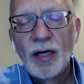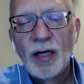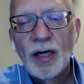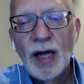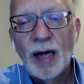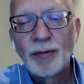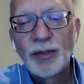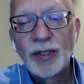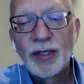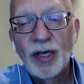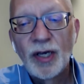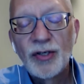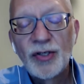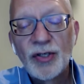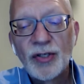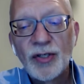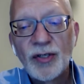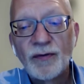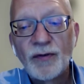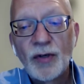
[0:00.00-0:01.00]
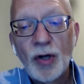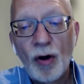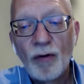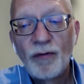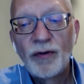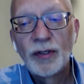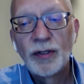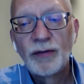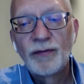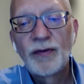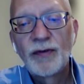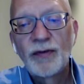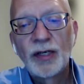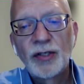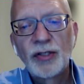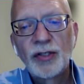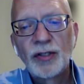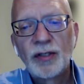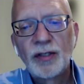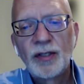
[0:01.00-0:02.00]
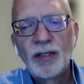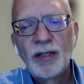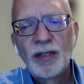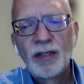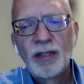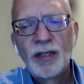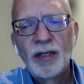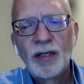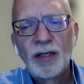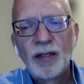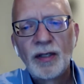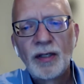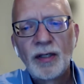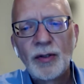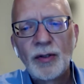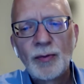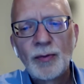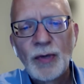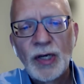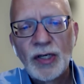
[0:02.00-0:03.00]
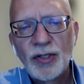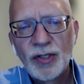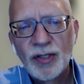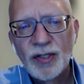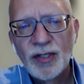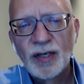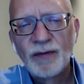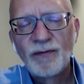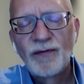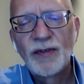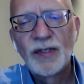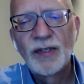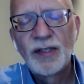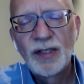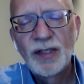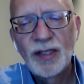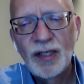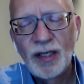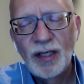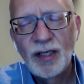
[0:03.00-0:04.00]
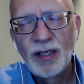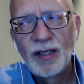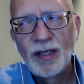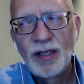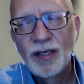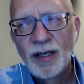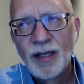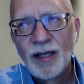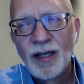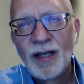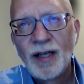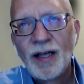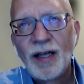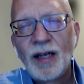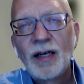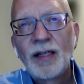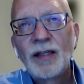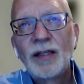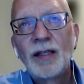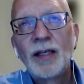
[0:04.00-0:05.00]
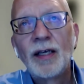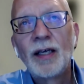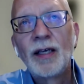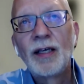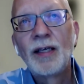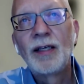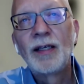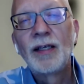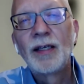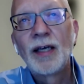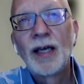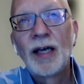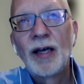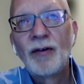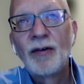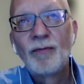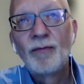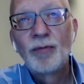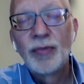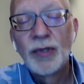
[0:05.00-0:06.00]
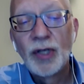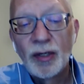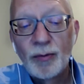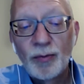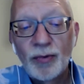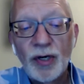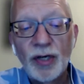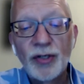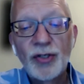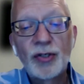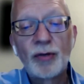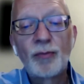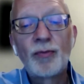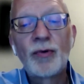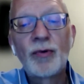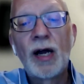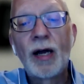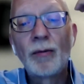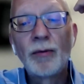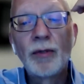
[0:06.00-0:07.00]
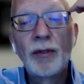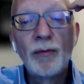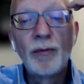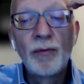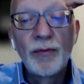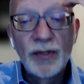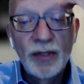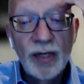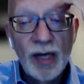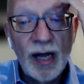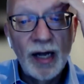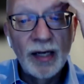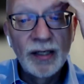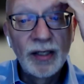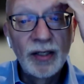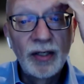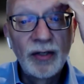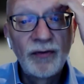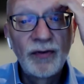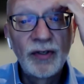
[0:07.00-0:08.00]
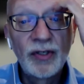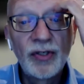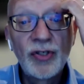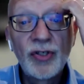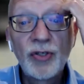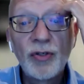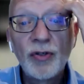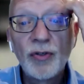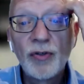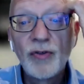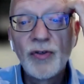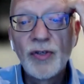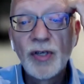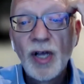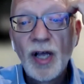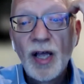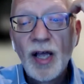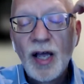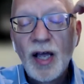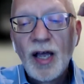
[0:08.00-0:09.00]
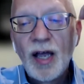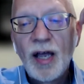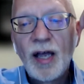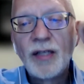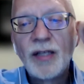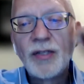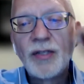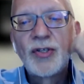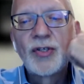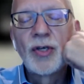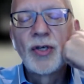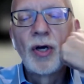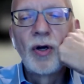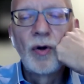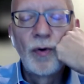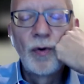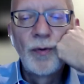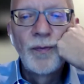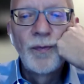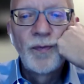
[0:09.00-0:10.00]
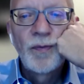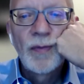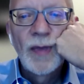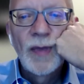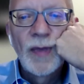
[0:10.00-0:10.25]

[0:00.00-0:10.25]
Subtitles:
complications of COVID infection. As patients have fatigue, they have blood pressure problems, cognitive issues. And so,